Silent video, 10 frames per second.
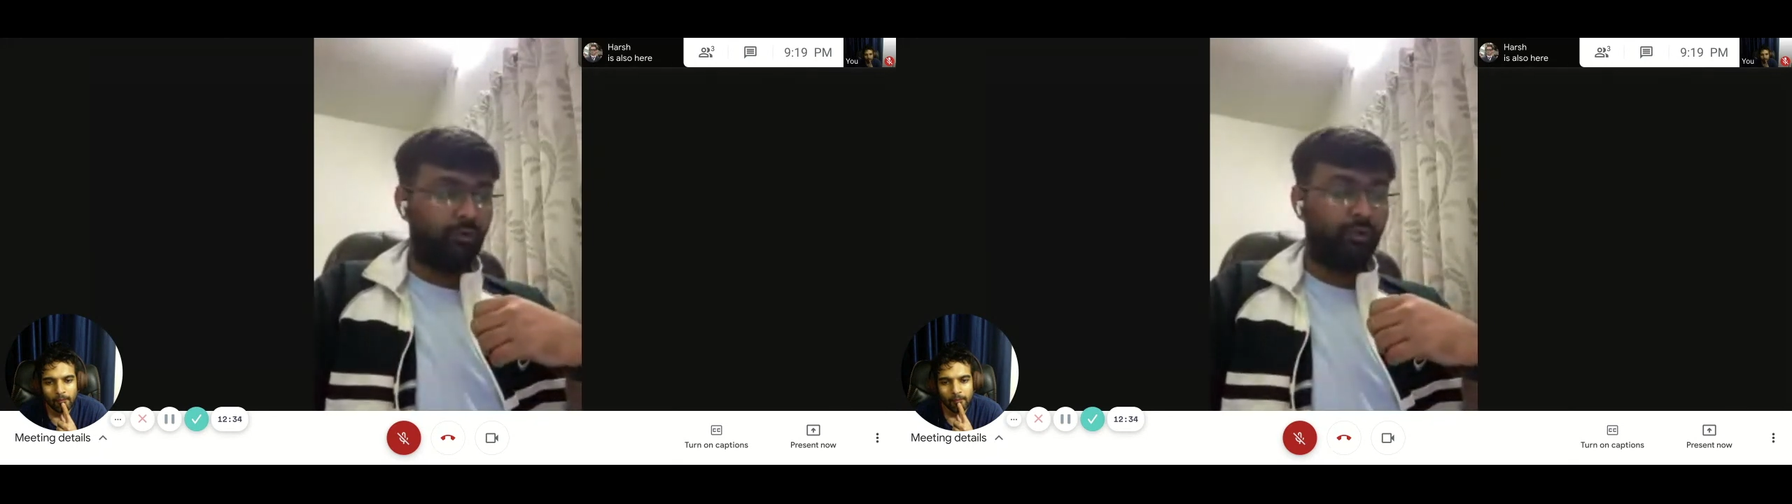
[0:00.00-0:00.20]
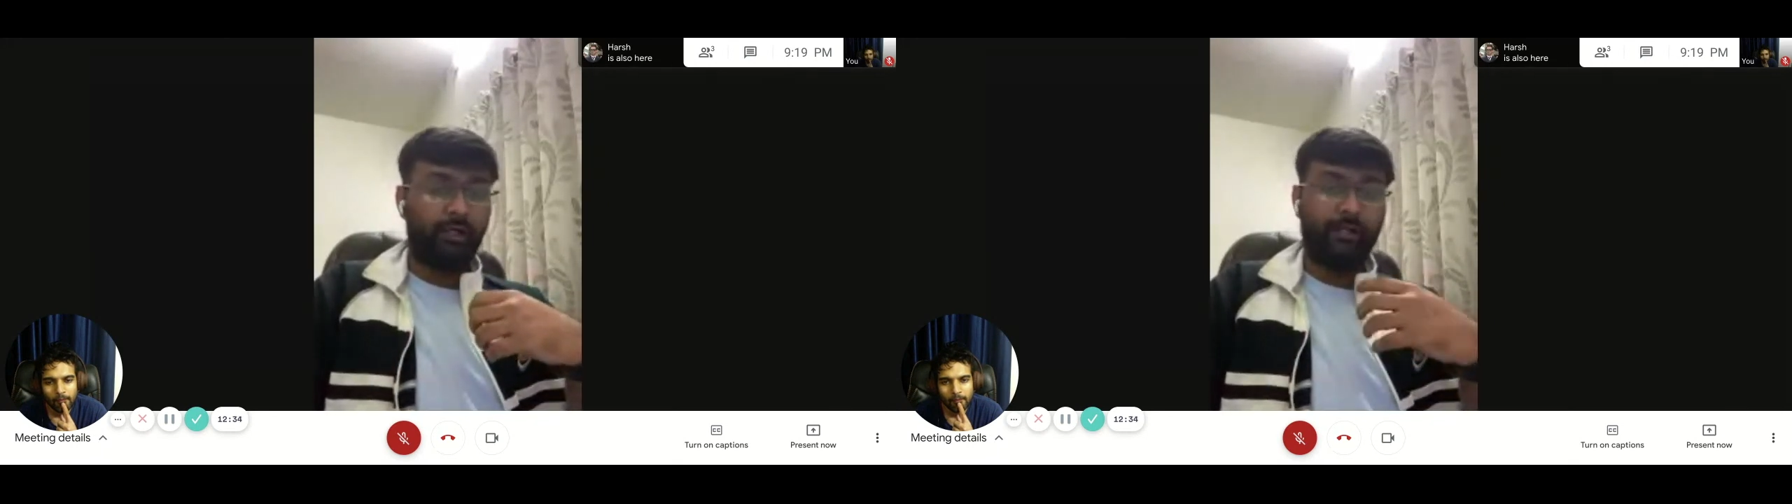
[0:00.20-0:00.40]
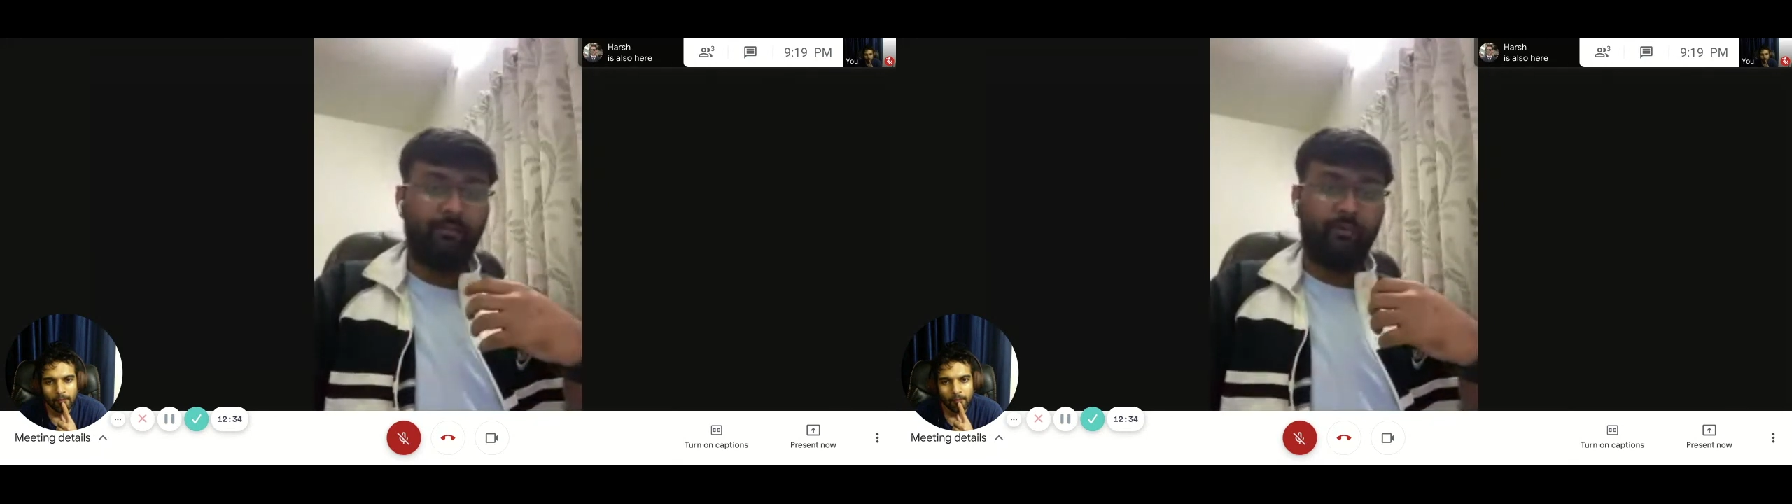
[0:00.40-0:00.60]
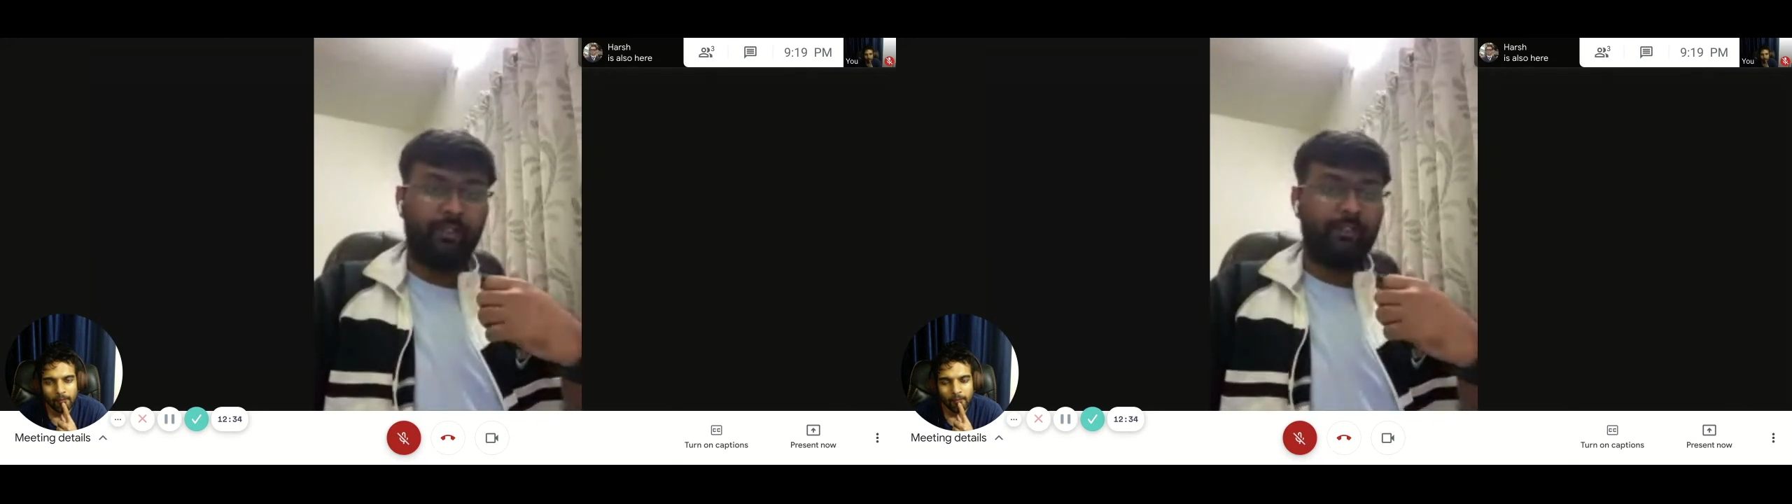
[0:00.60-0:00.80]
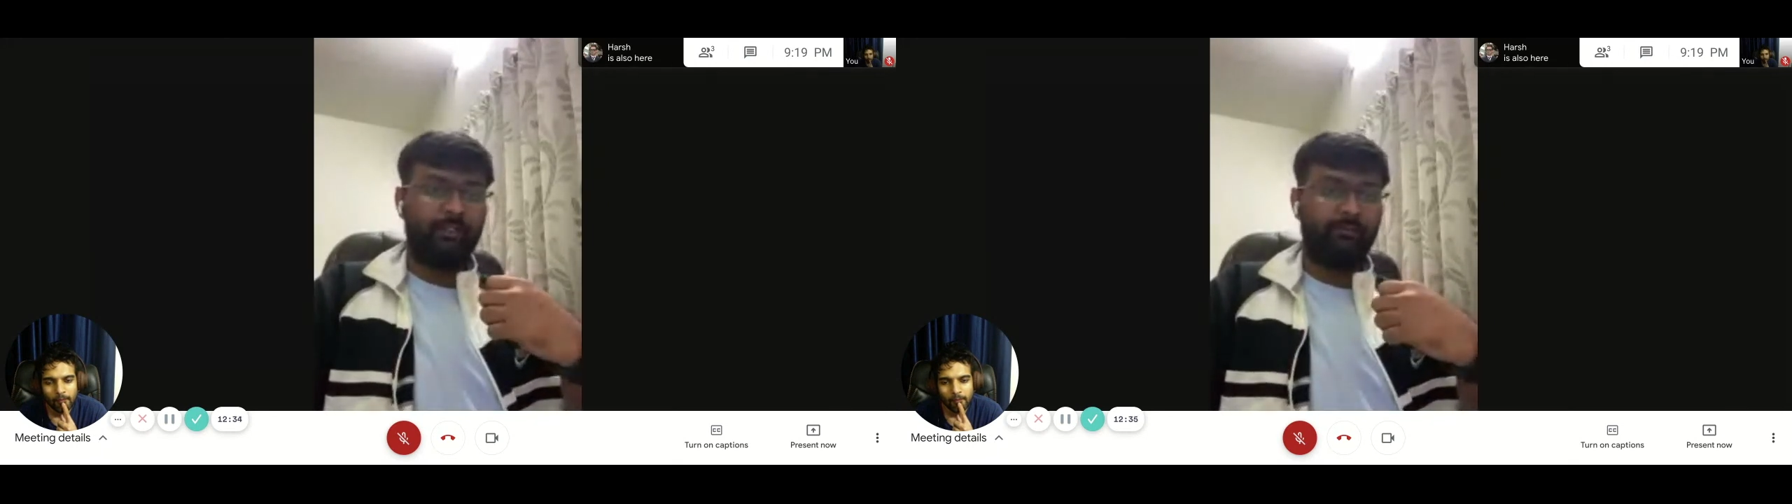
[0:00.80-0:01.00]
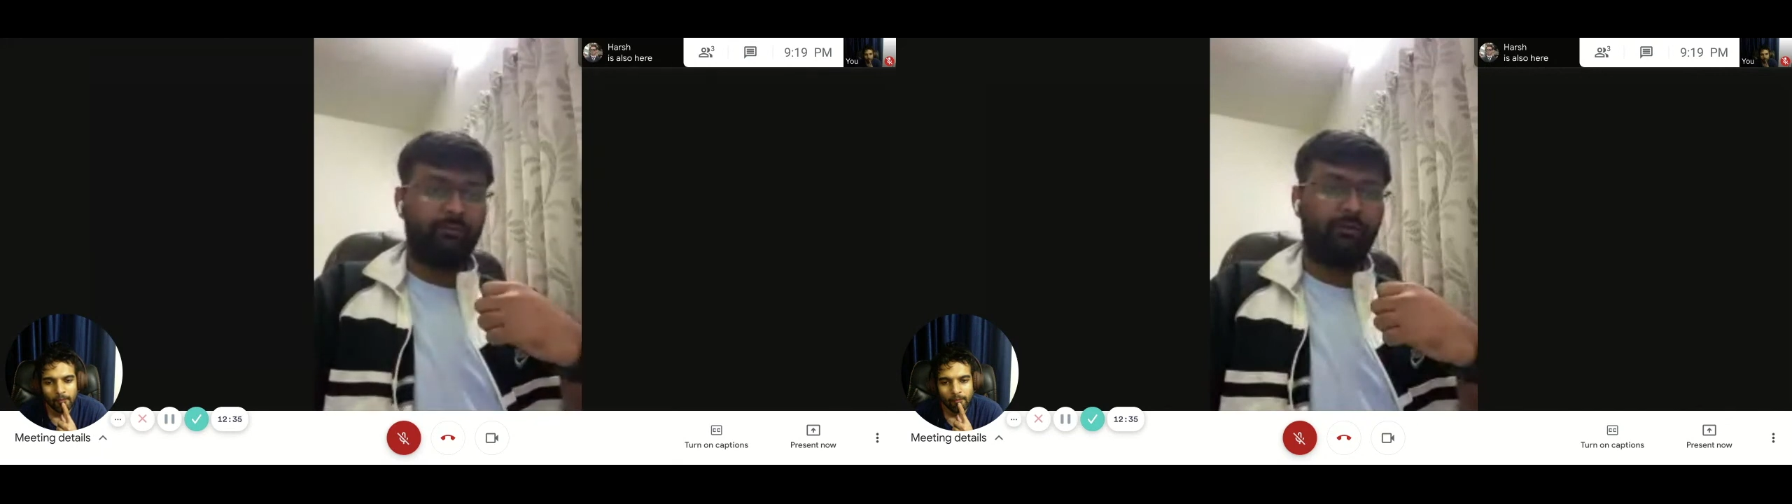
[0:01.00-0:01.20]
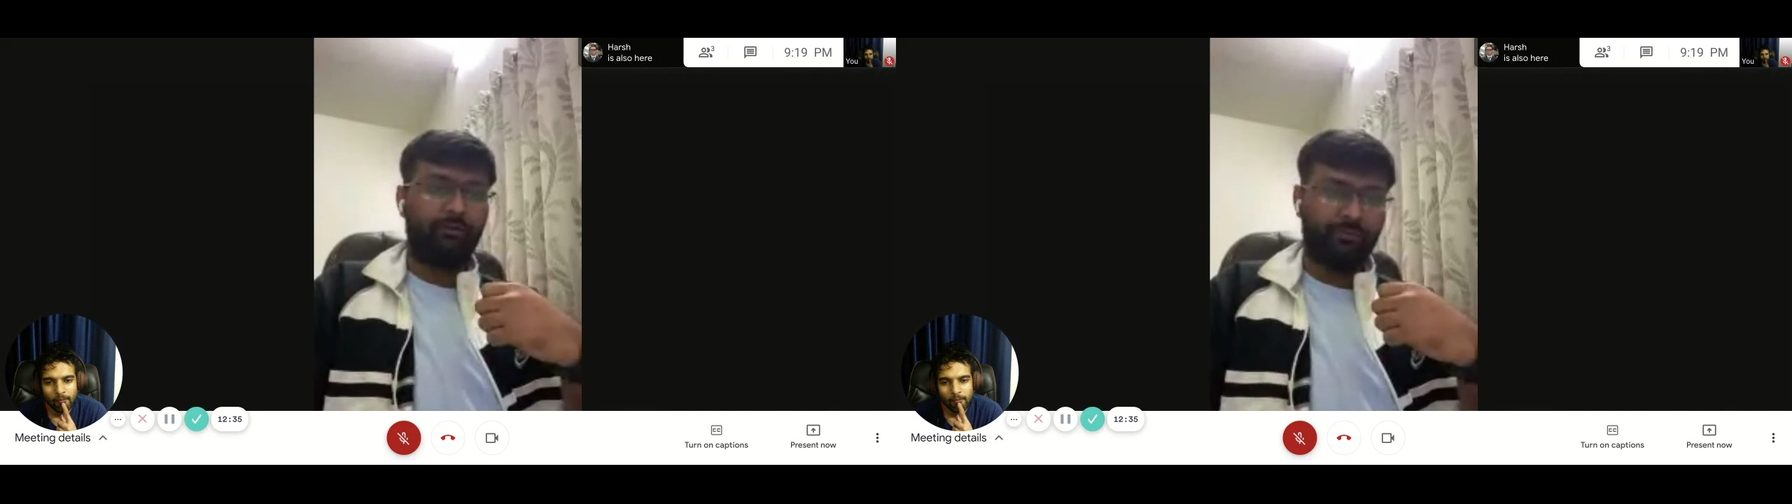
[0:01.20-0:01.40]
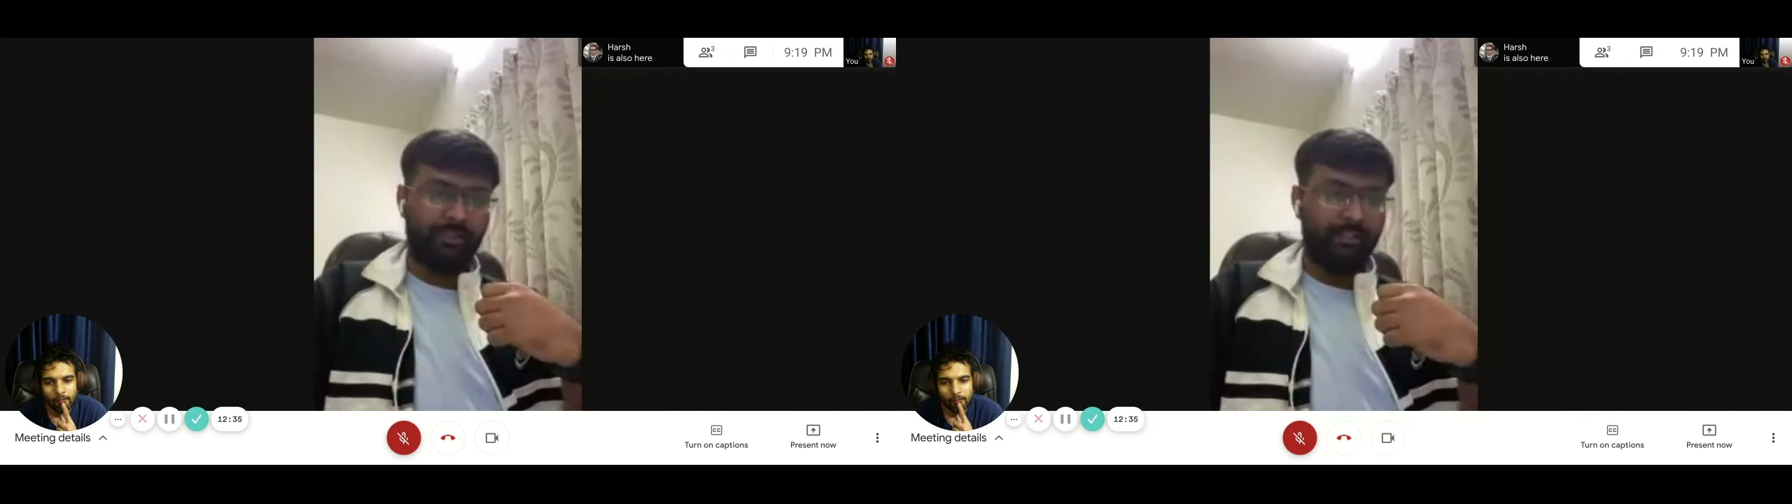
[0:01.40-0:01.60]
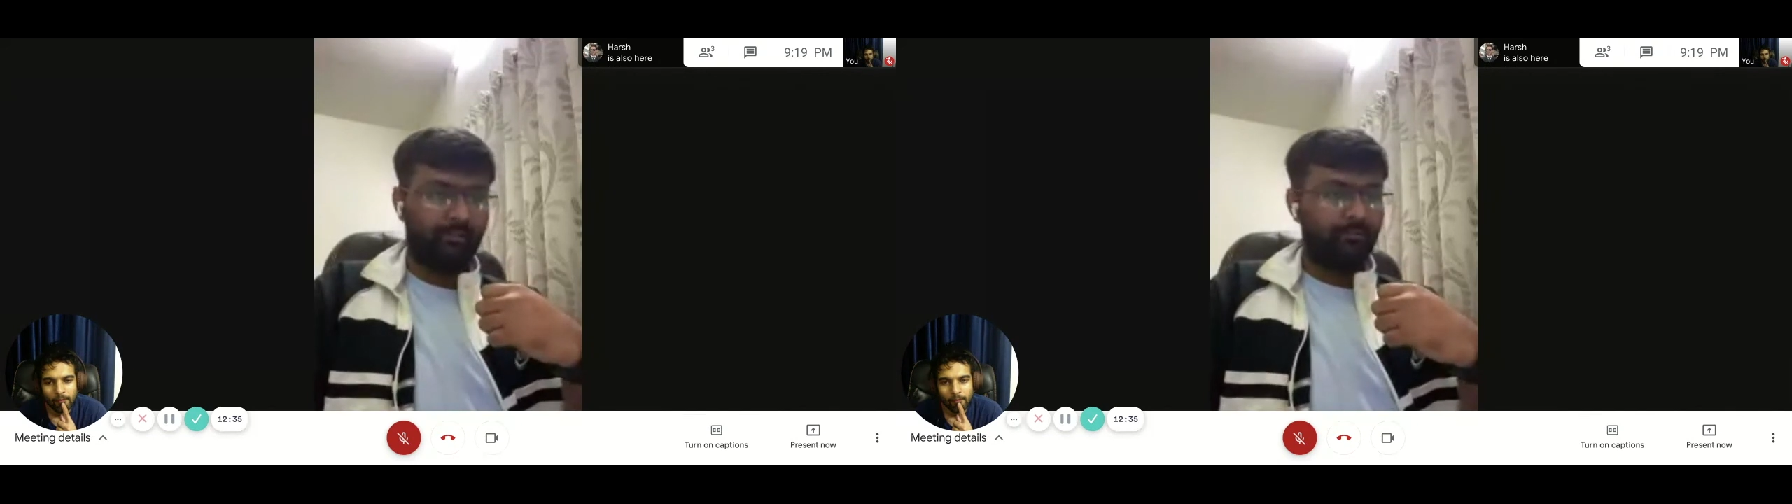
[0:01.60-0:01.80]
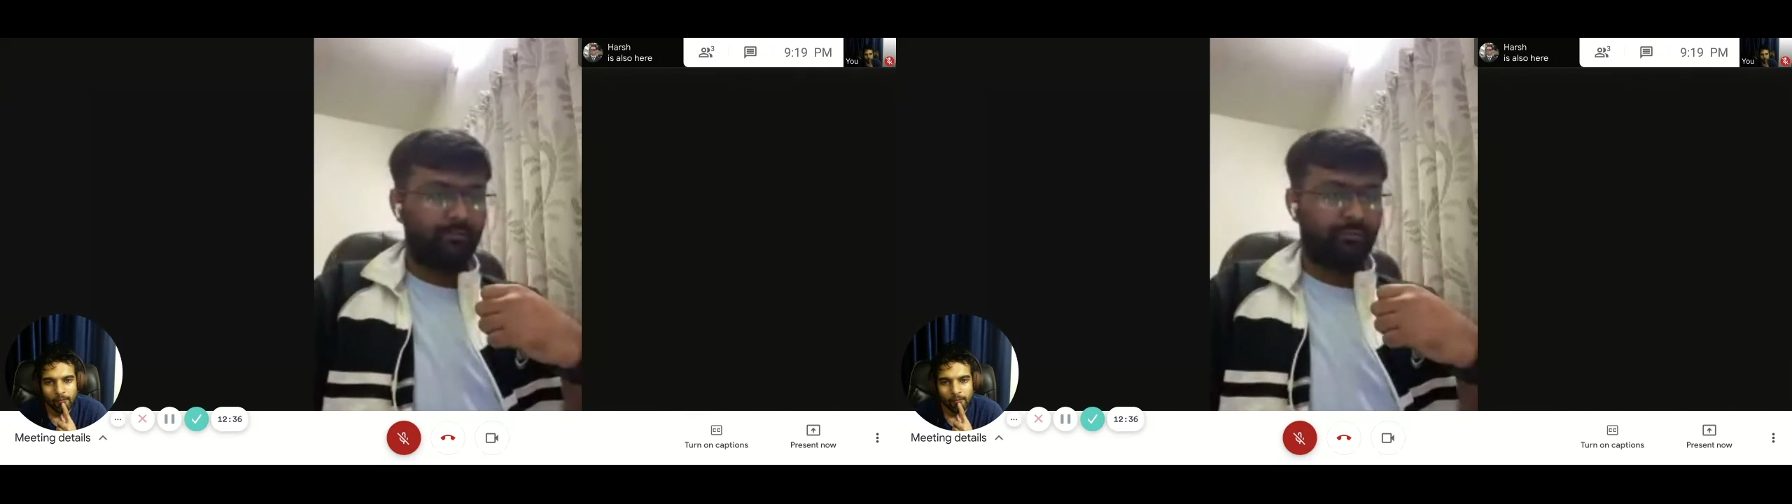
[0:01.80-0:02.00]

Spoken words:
not aware about it and not using it.